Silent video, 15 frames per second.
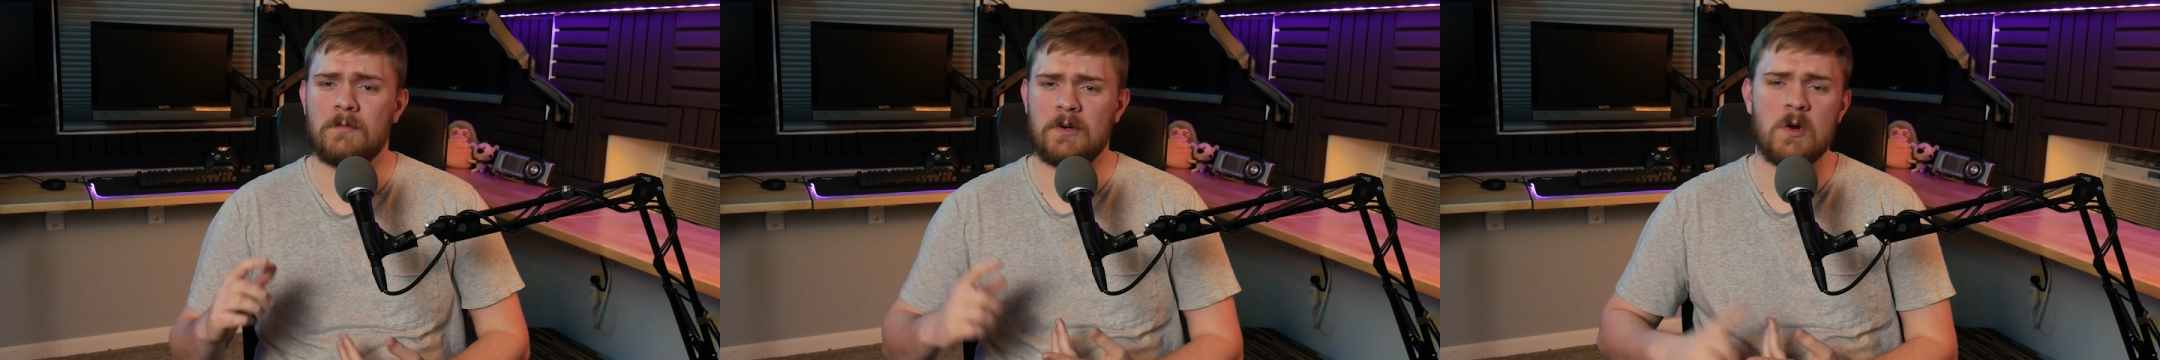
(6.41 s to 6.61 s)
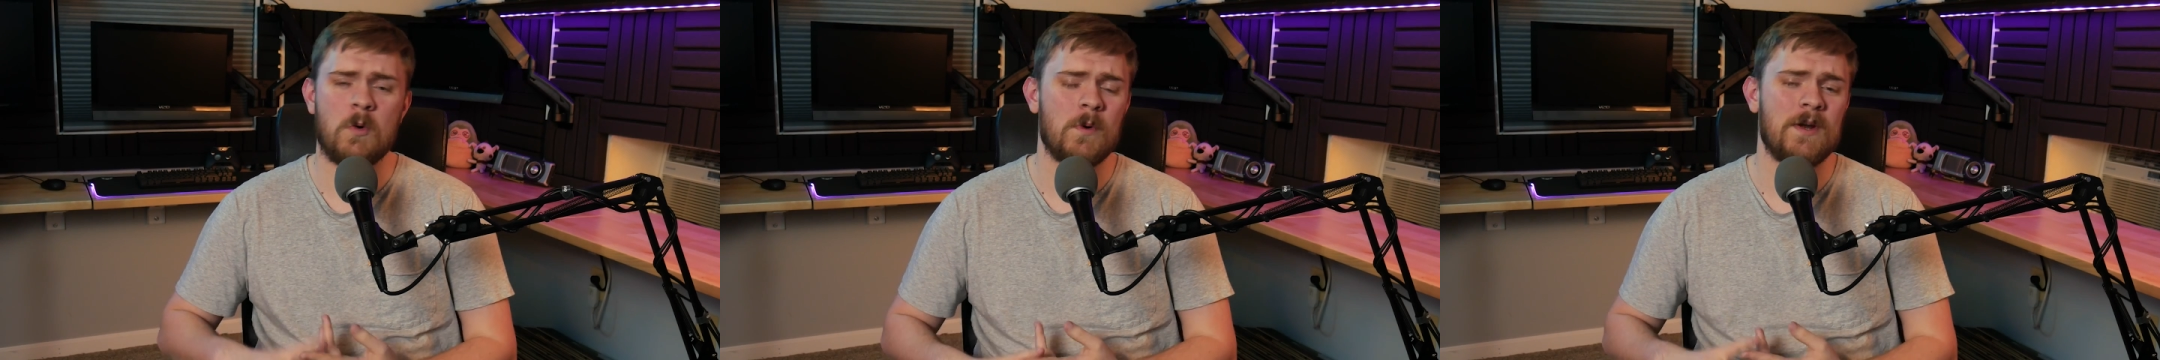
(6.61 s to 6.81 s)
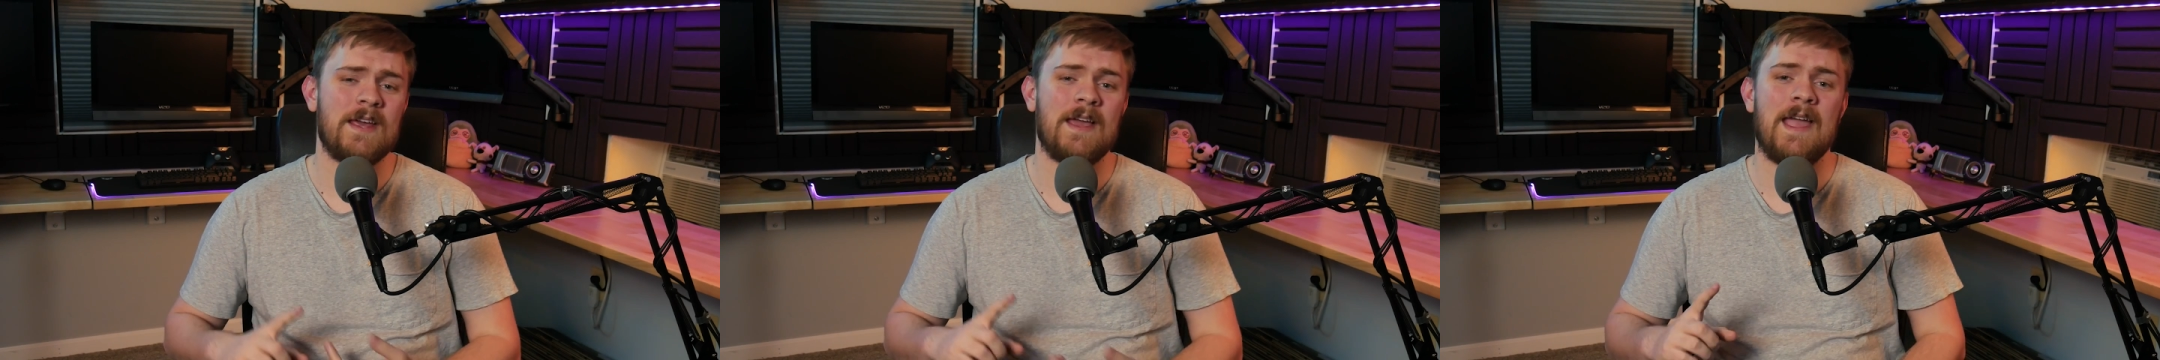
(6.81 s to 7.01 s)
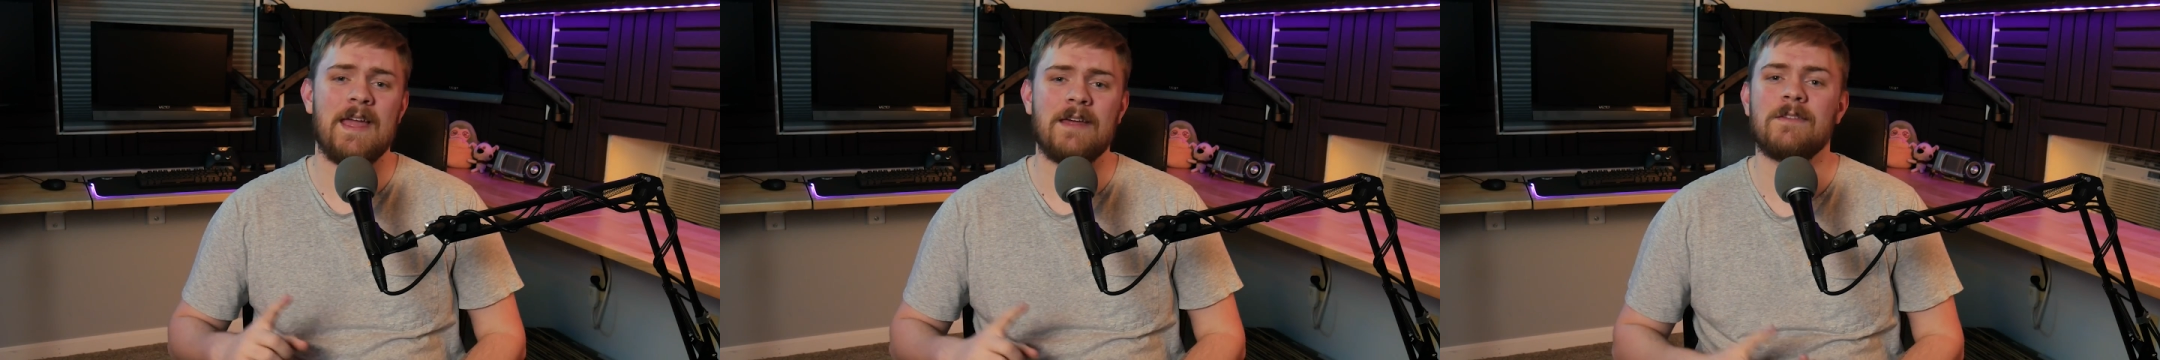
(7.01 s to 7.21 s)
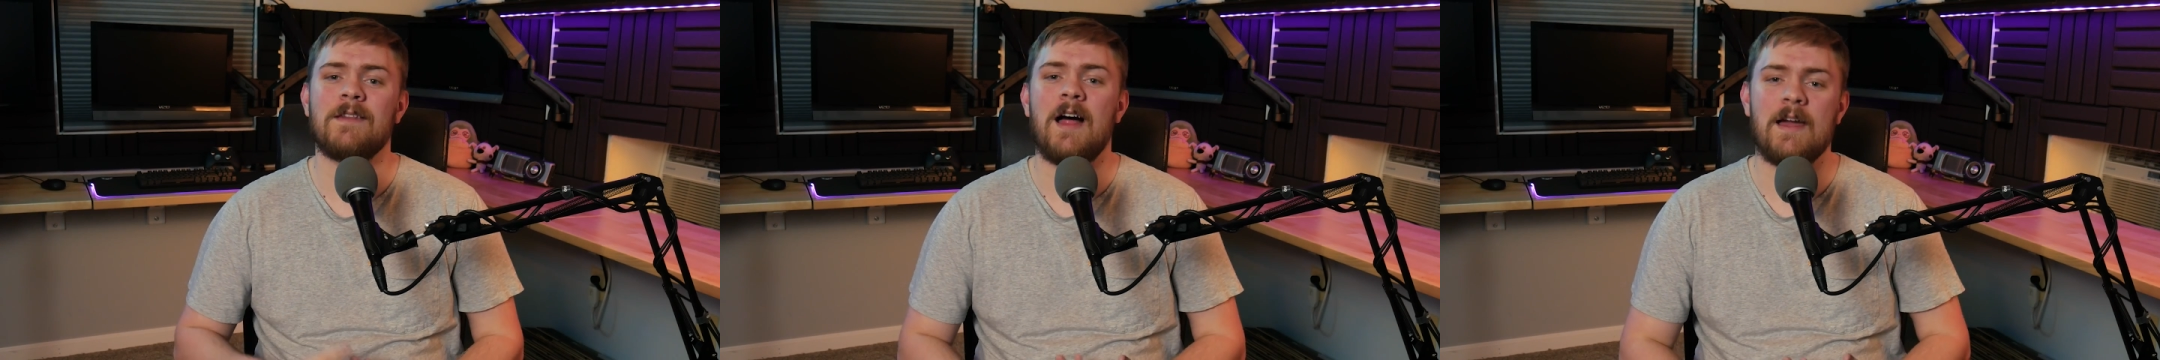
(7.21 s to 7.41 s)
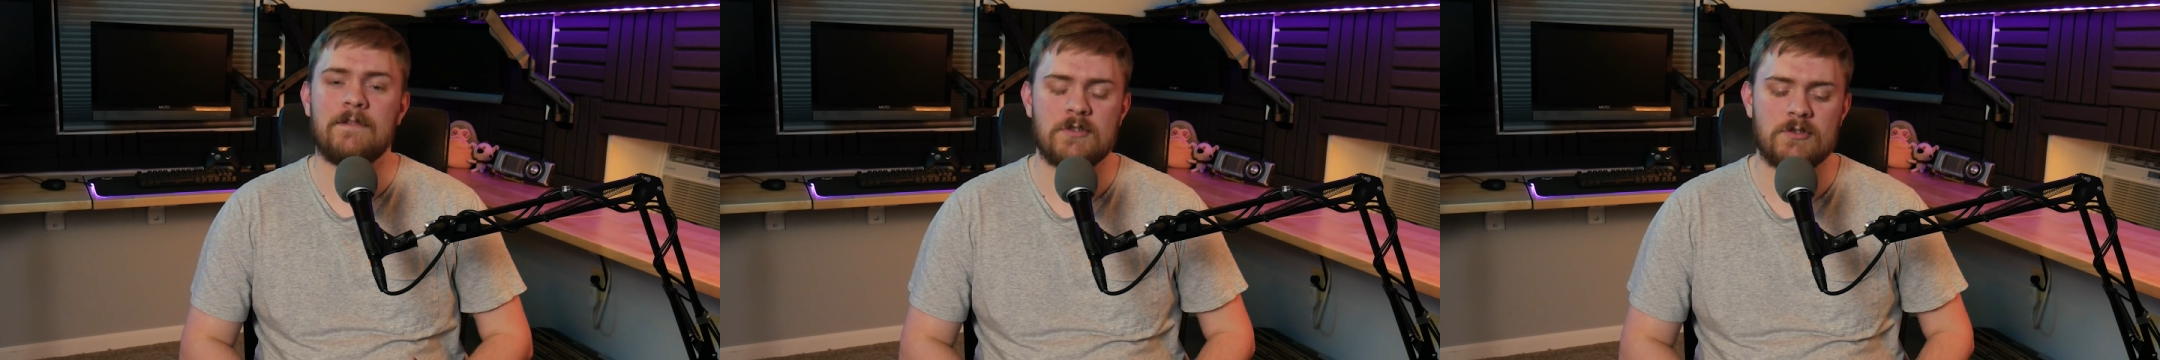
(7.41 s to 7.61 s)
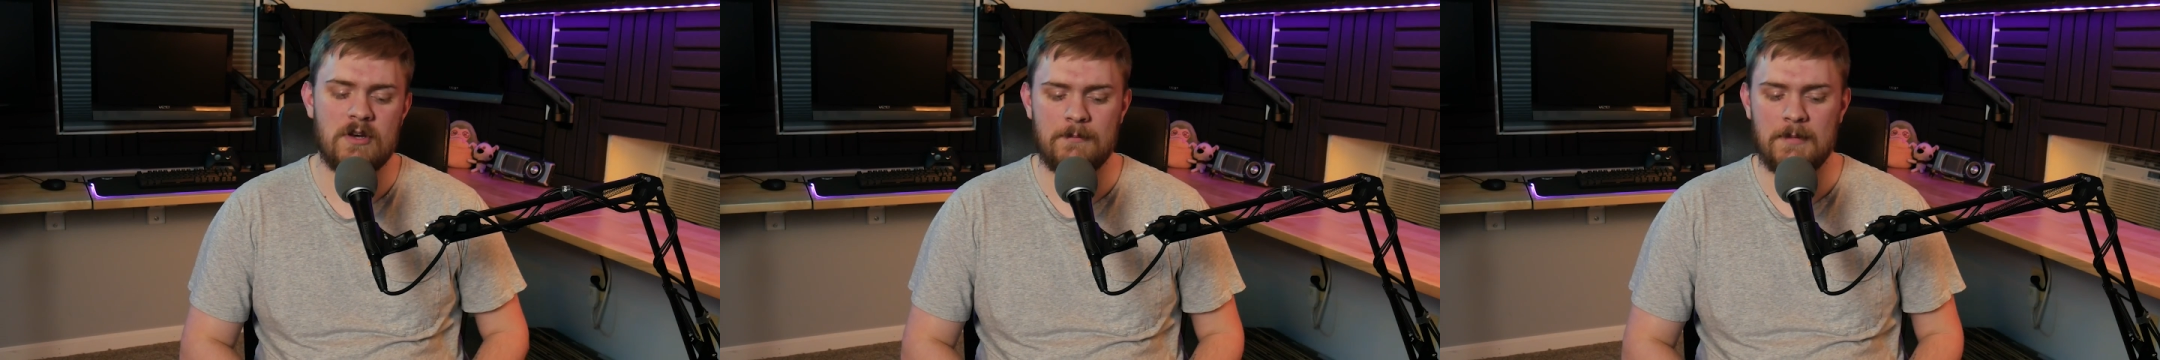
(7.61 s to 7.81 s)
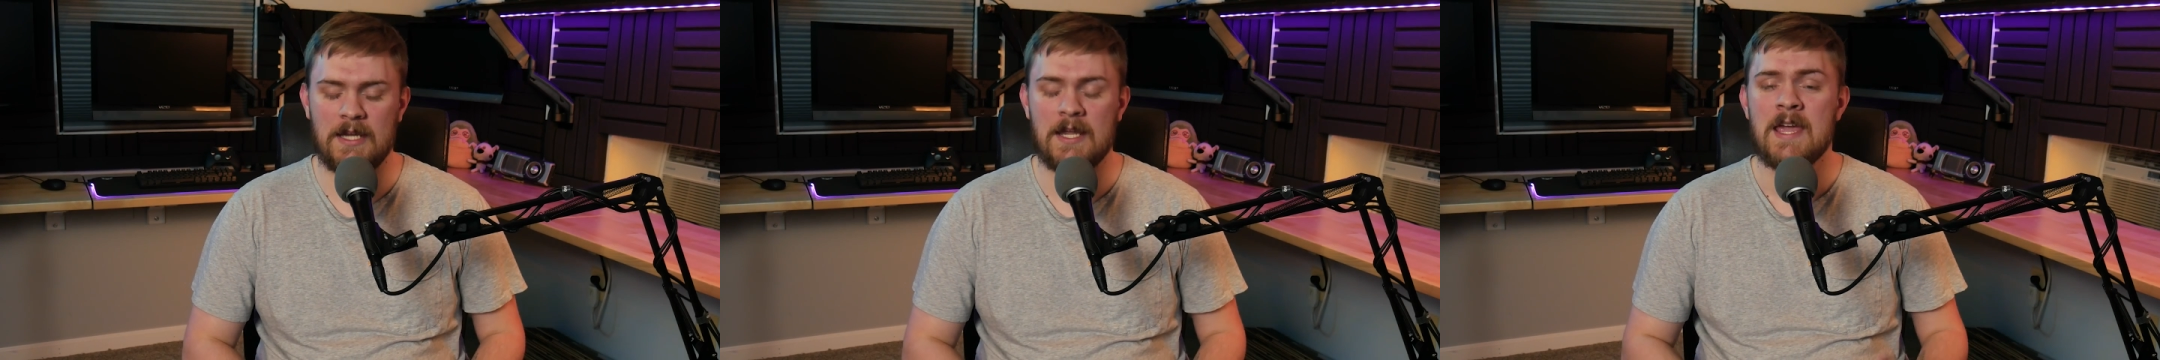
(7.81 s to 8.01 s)
recording and live
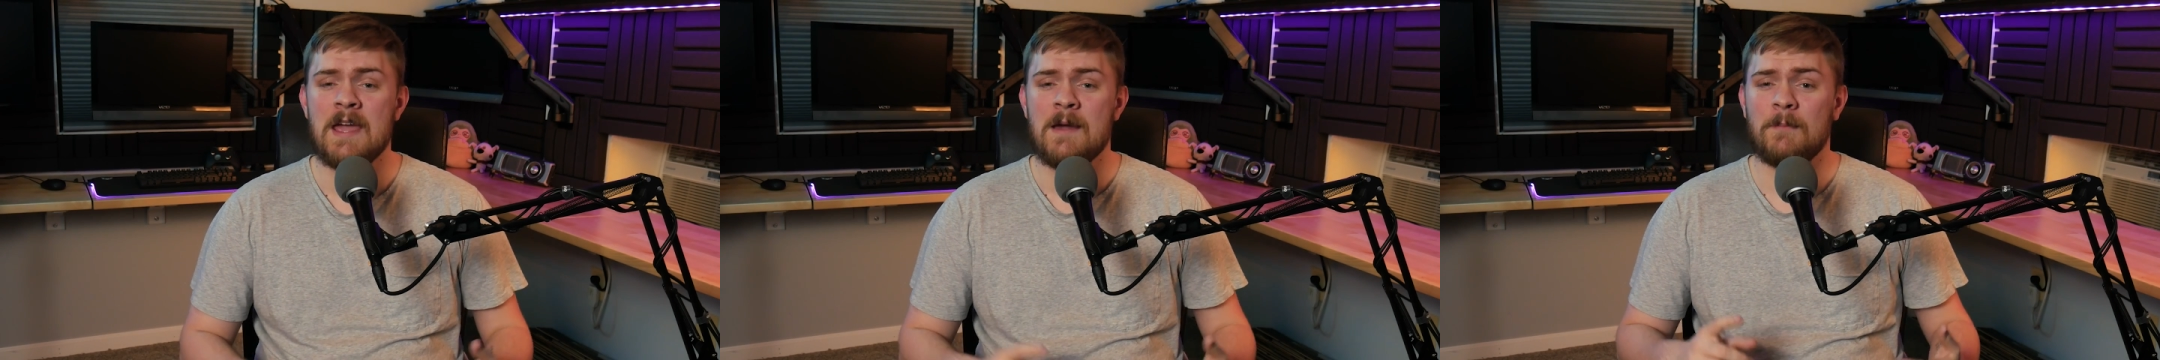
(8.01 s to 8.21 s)
streaming,